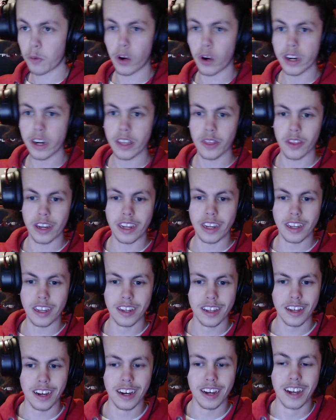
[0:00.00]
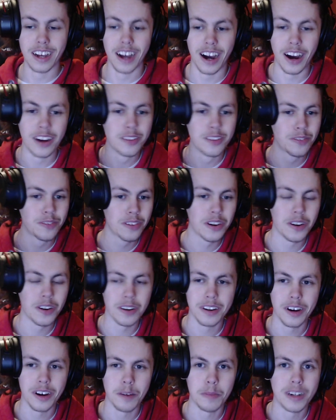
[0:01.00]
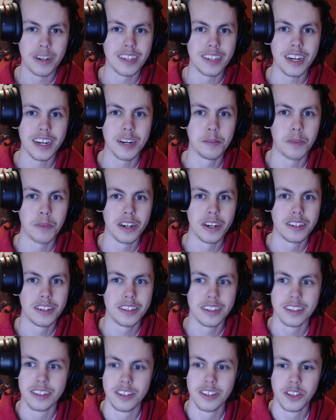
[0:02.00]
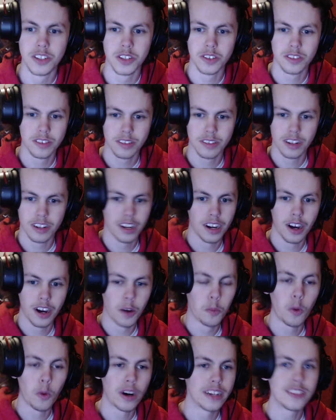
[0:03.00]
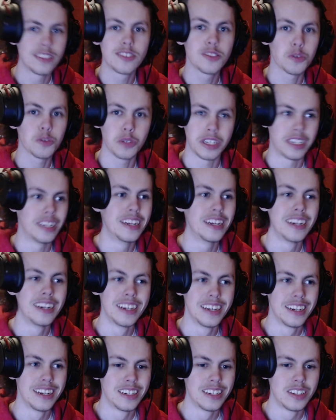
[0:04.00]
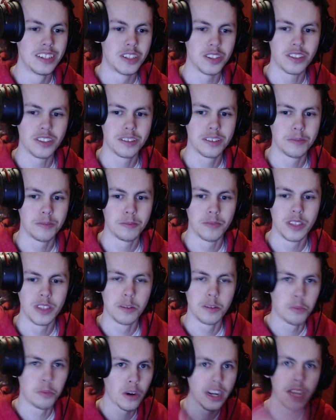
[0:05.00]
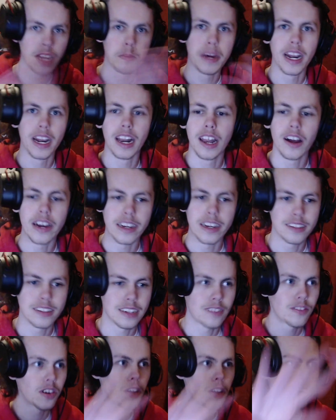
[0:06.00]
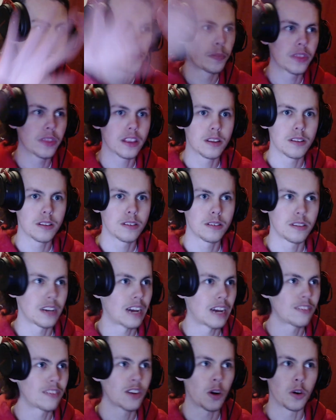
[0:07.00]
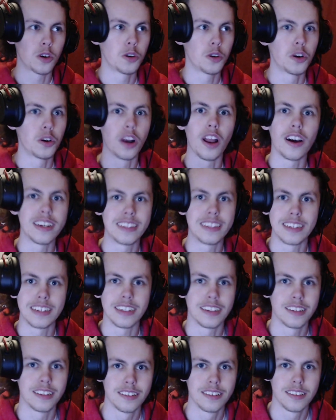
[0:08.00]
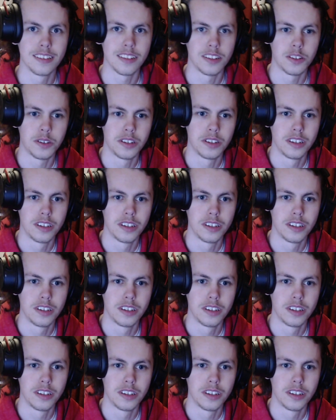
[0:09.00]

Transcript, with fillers: white thing I've got on my second monitor, just a white screen, just to to bring a bit of light, because I haven't got, I haven't got good lighting, so